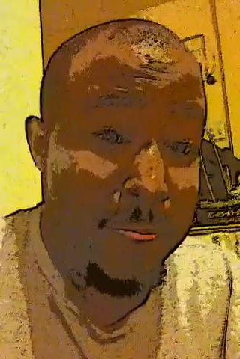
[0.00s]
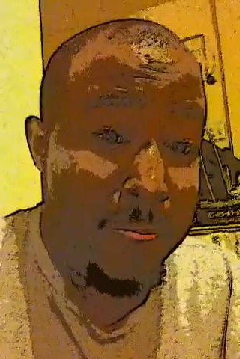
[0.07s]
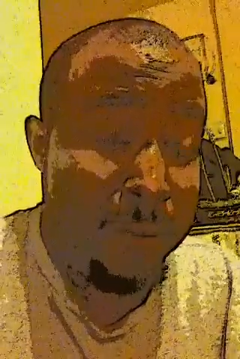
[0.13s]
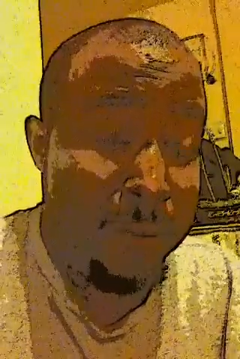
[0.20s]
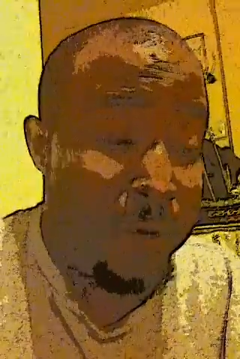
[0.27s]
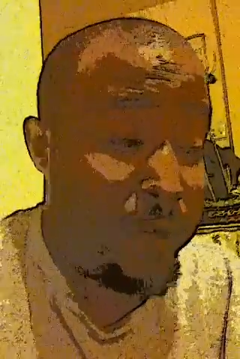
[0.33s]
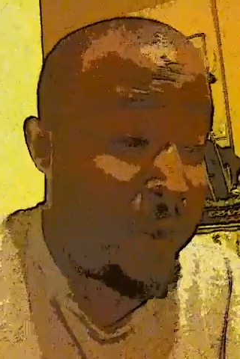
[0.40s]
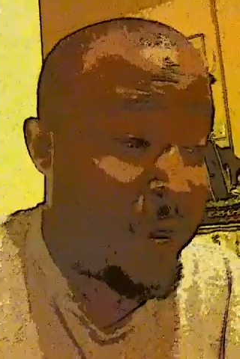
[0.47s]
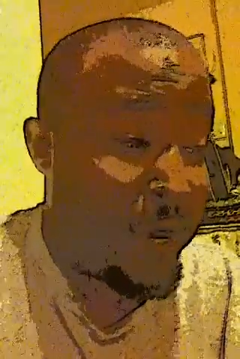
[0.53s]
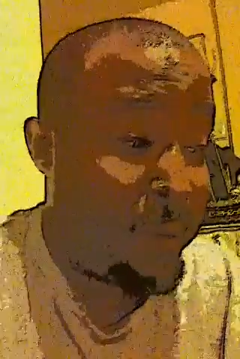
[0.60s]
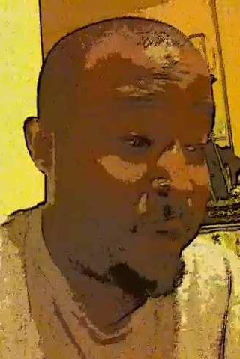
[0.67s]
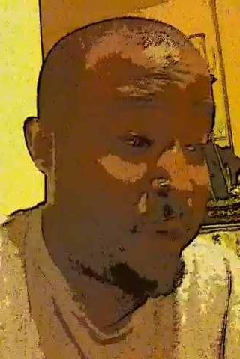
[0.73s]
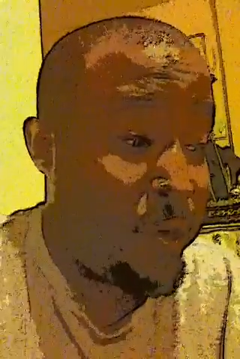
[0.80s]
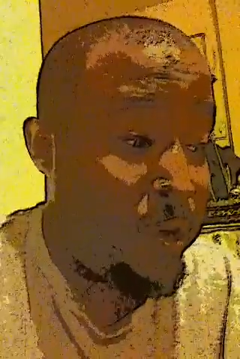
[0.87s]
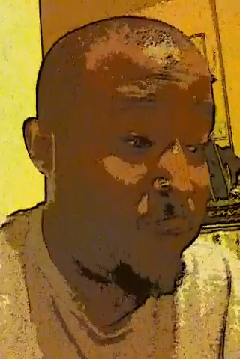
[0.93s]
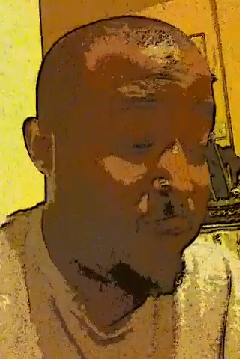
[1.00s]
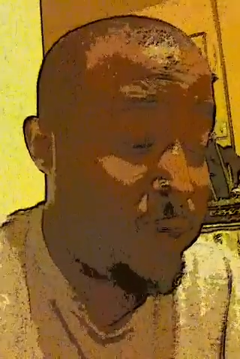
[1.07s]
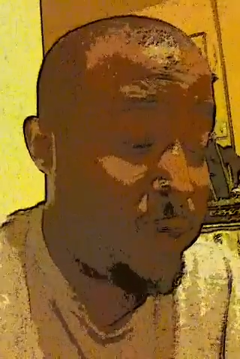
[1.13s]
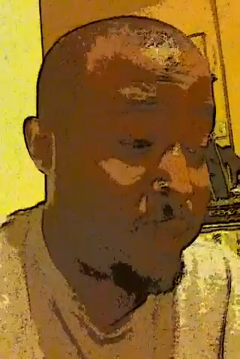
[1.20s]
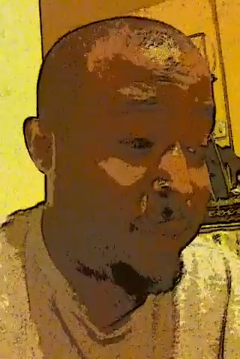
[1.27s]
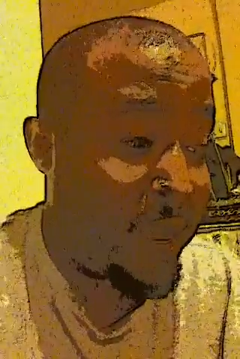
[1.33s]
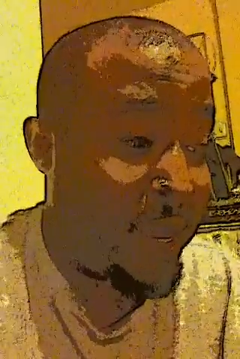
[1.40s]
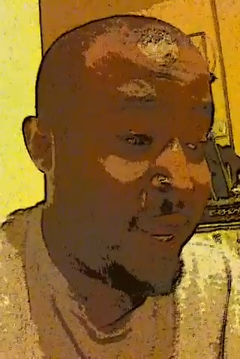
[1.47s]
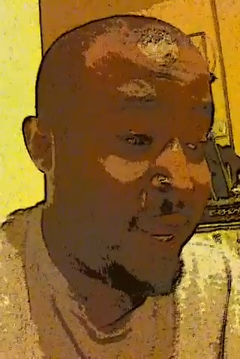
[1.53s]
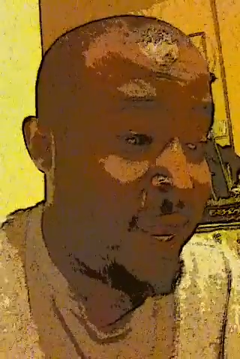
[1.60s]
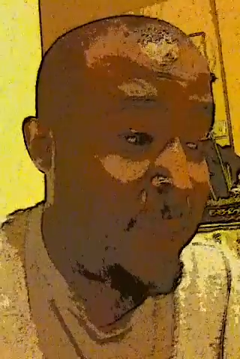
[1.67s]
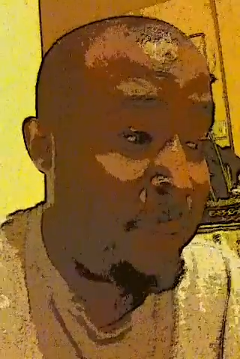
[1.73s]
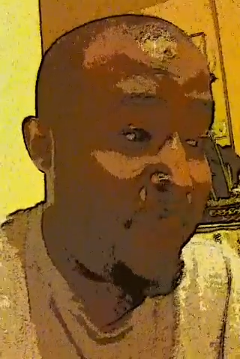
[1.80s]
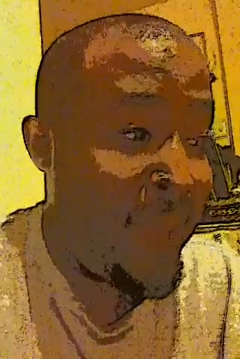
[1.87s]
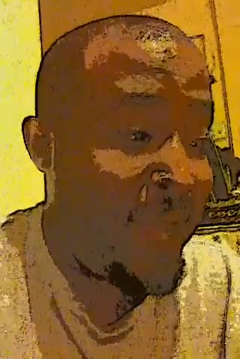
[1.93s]
We're trying to maneuver somebody
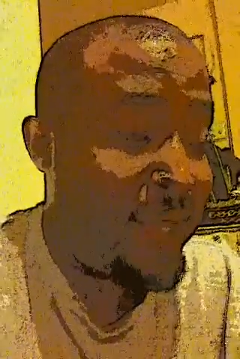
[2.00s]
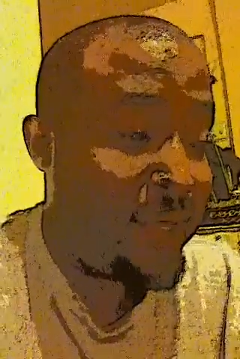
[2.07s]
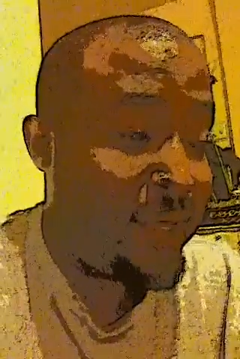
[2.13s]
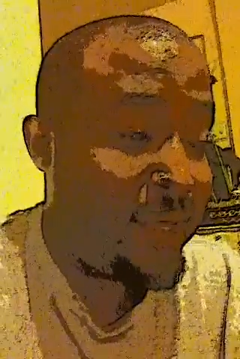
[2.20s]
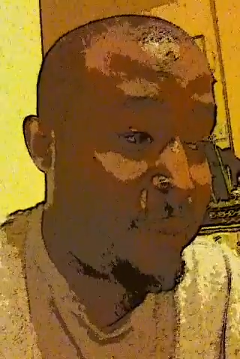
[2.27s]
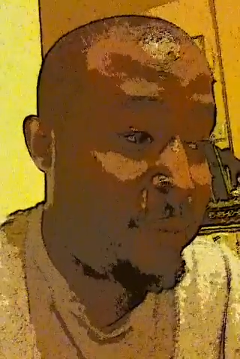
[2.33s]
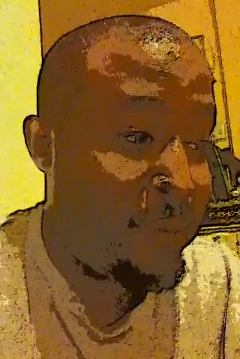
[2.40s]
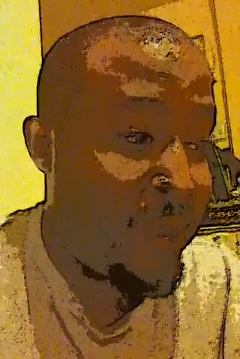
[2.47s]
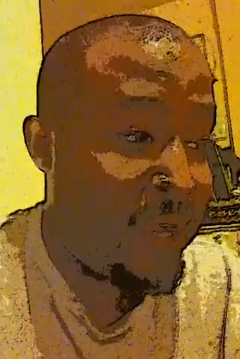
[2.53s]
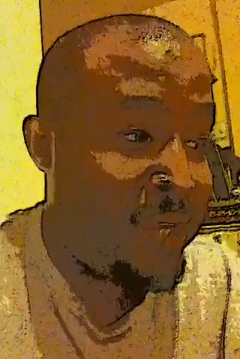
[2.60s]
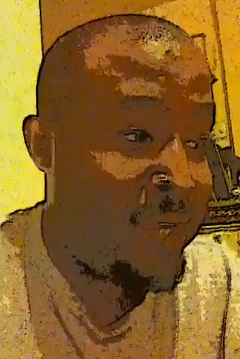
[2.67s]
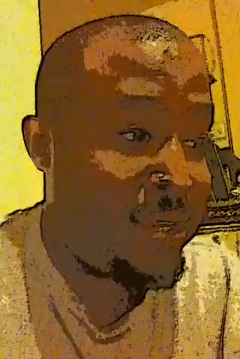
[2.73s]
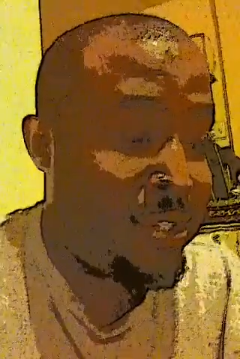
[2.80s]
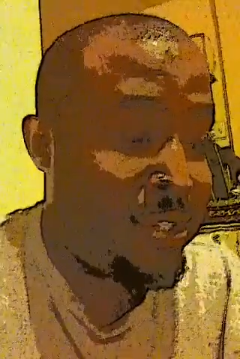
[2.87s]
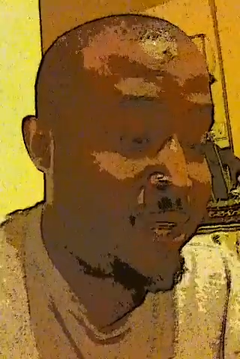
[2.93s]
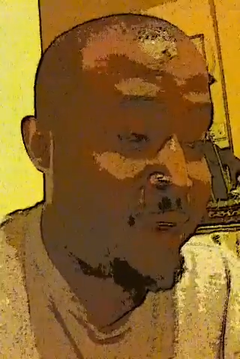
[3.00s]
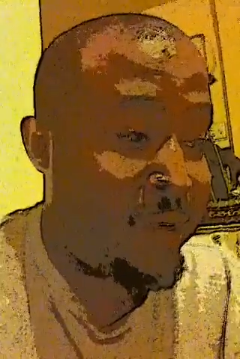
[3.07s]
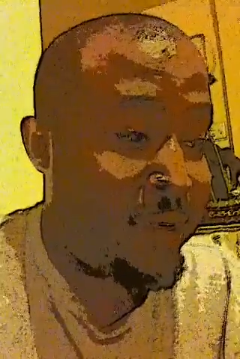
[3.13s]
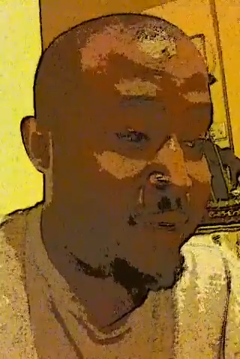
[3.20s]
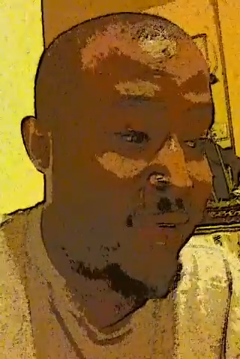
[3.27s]
and make them the best instead of